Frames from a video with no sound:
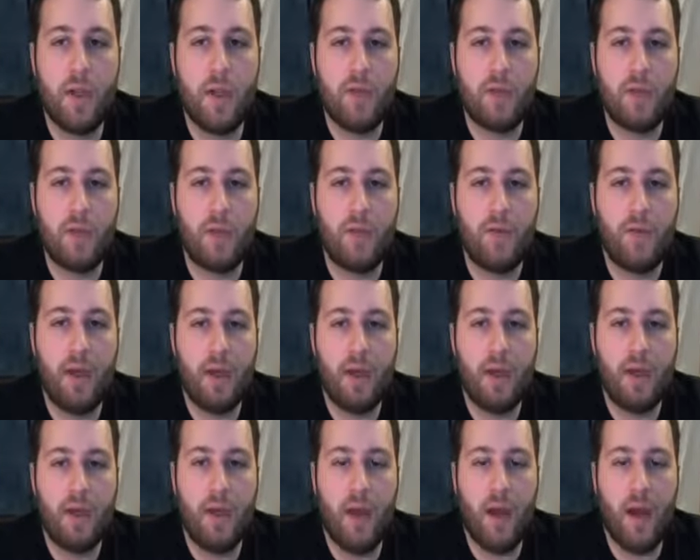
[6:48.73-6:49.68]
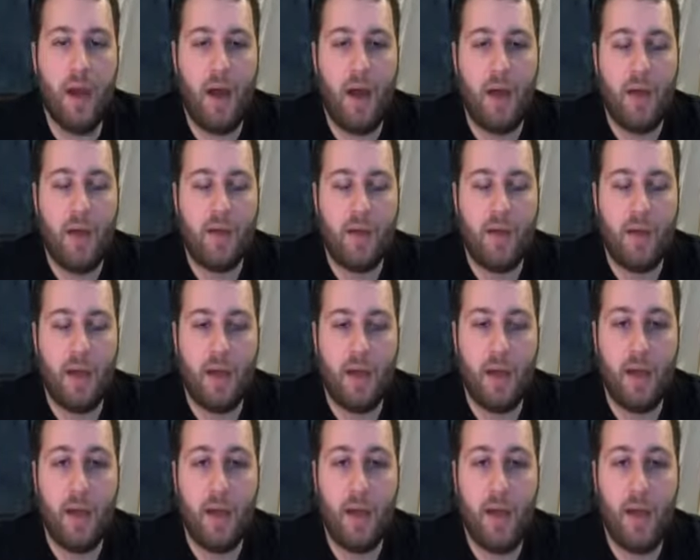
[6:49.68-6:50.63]
it's sort of like it's like
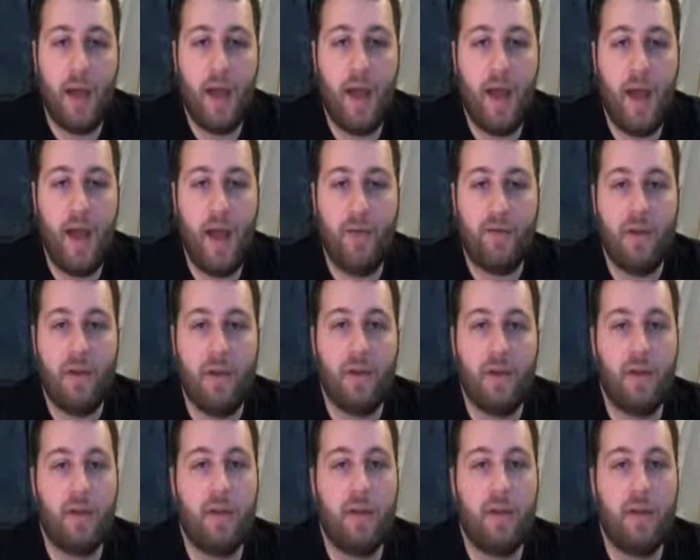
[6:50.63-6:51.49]
gotta have it.